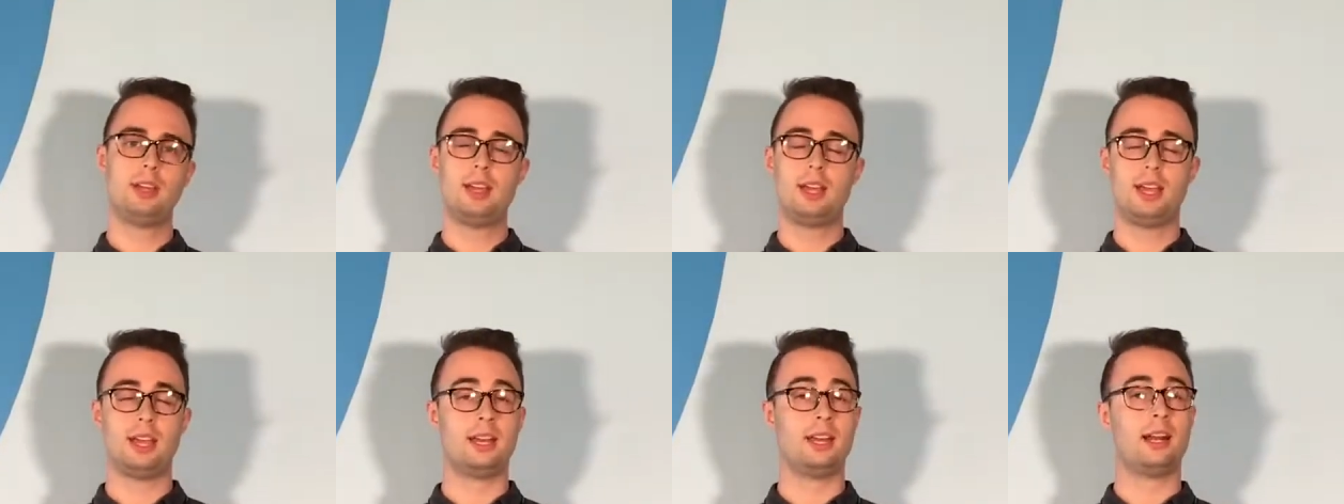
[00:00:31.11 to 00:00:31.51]

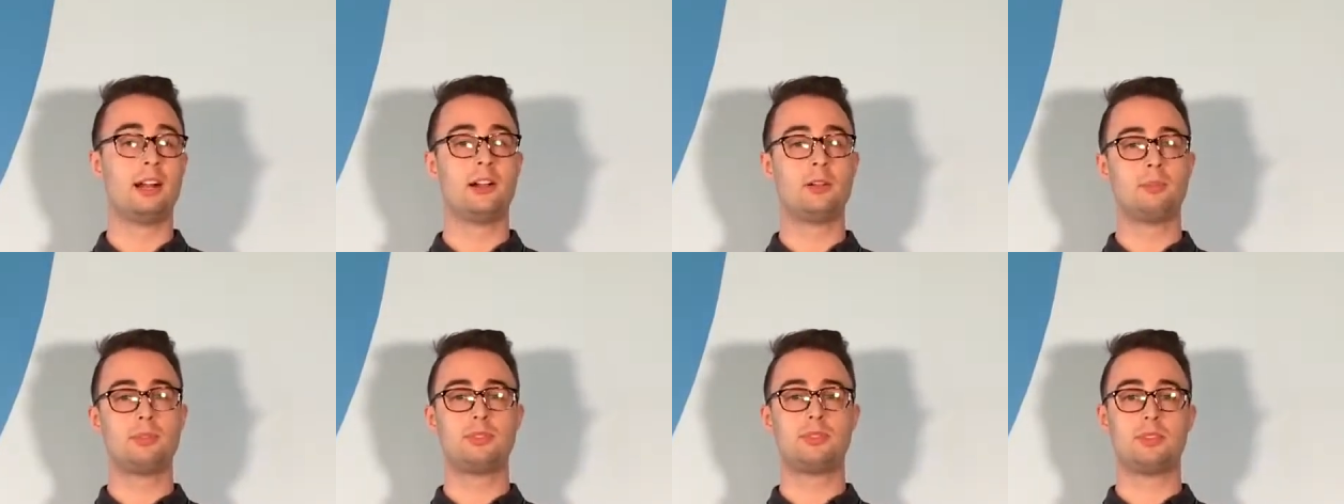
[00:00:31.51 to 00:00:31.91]
and it
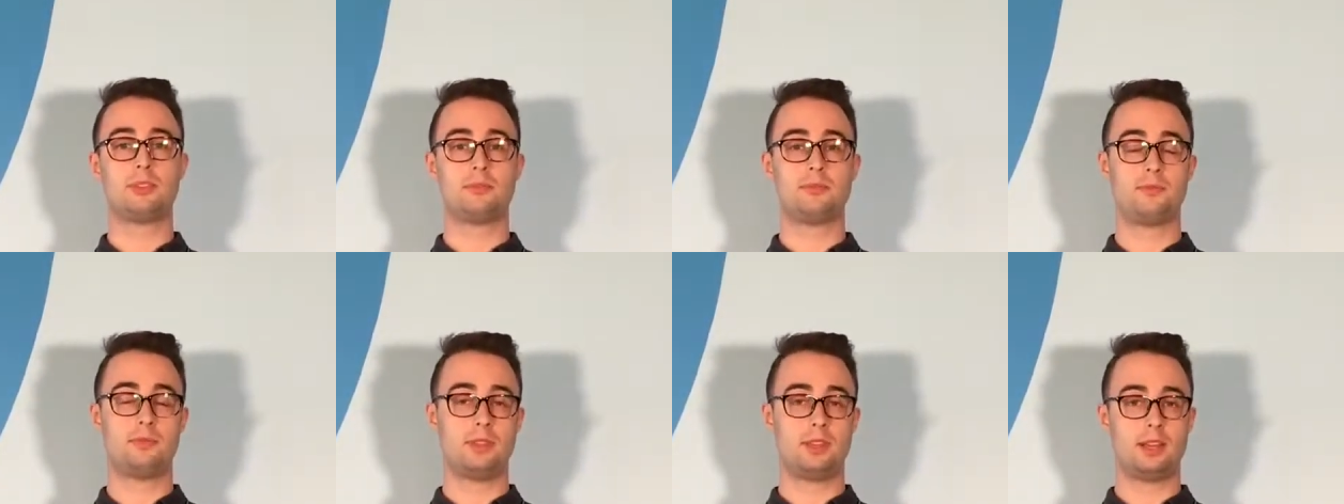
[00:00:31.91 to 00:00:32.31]
helps
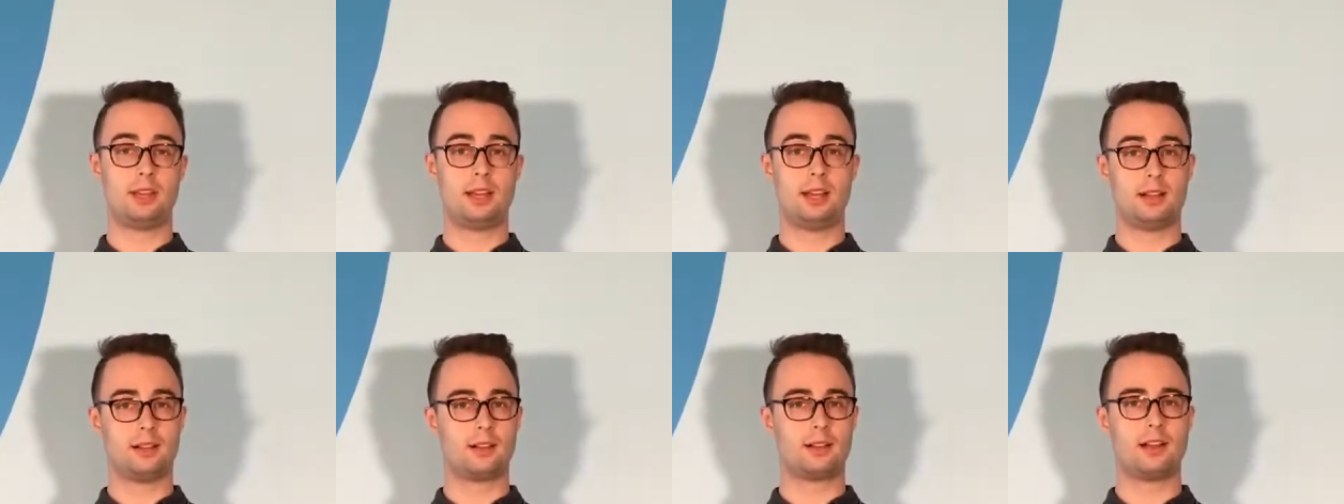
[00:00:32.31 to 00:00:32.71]
the
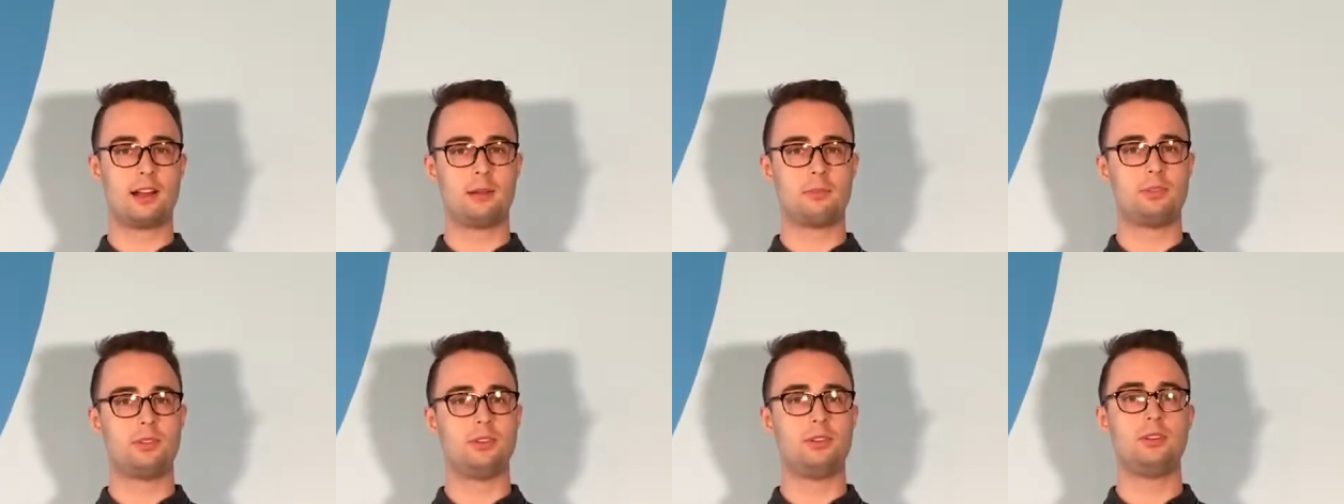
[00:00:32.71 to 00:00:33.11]

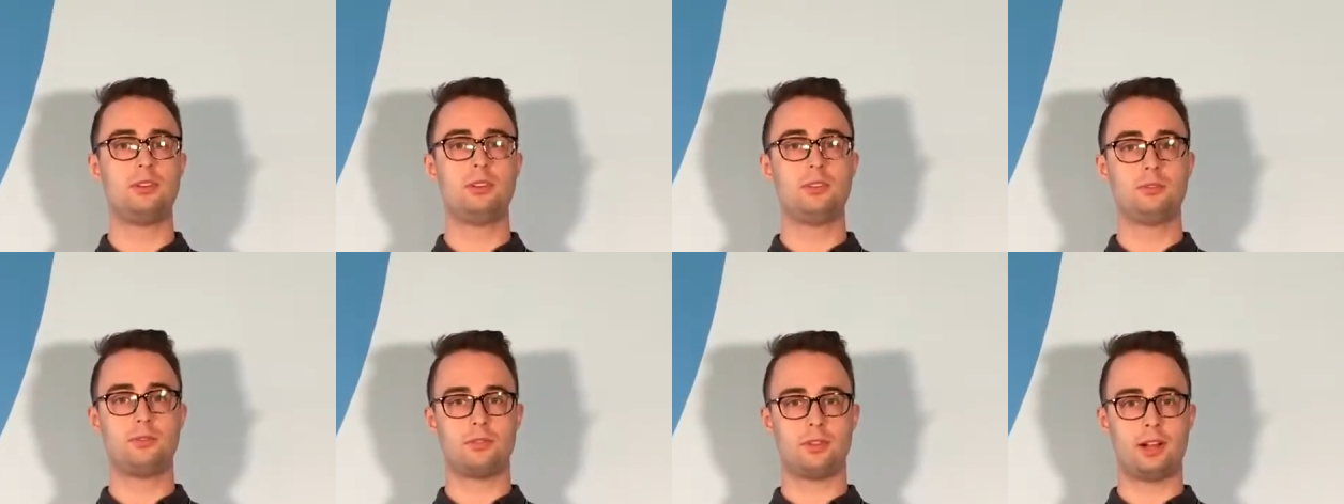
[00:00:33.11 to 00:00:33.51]
helicopter
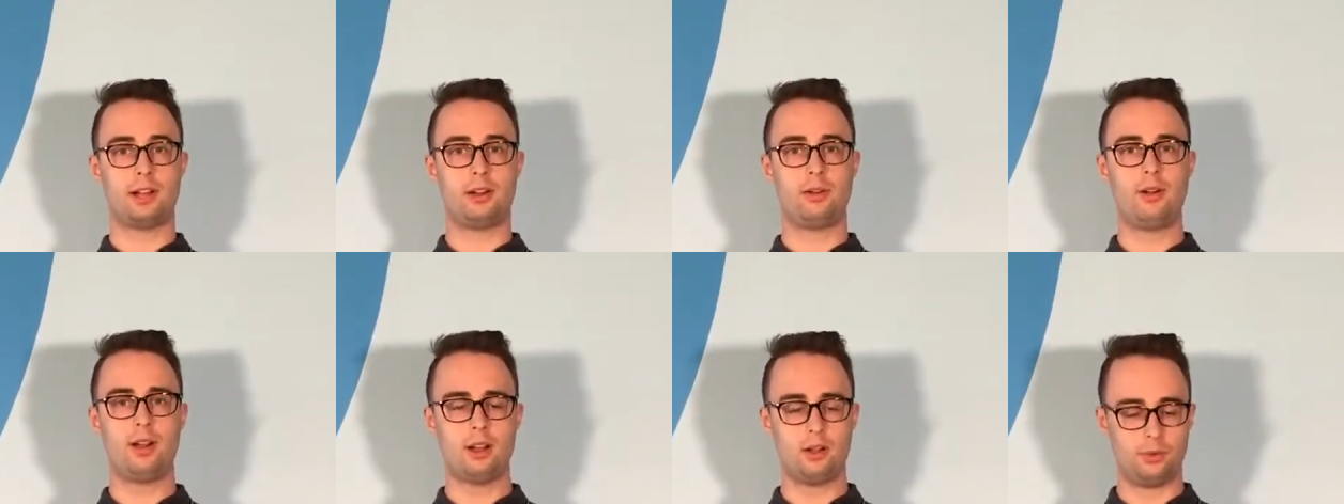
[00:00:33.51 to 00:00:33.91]
fly
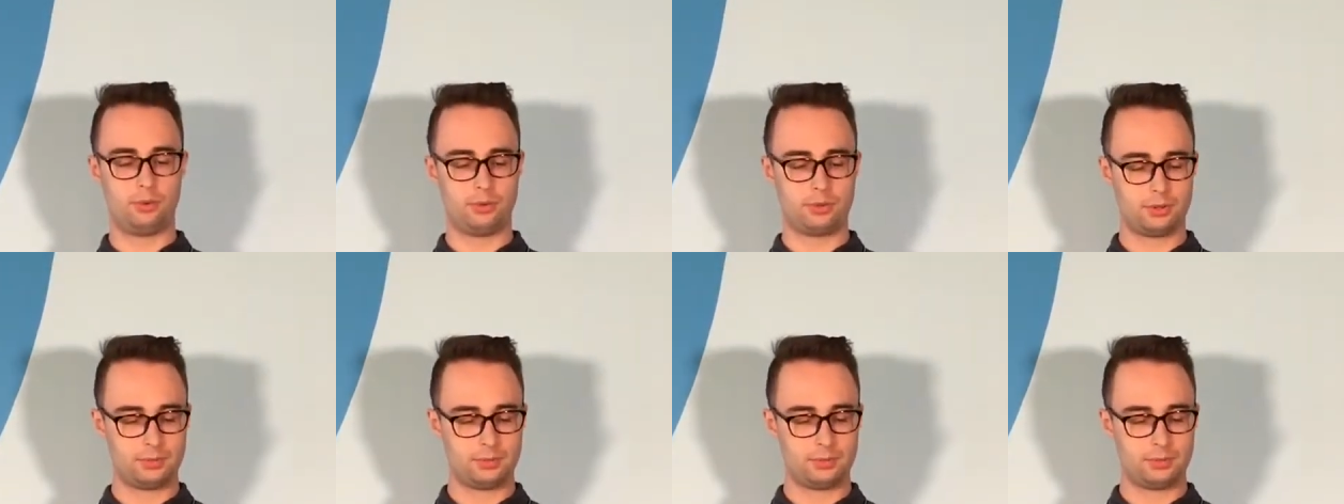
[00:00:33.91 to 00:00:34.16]
around.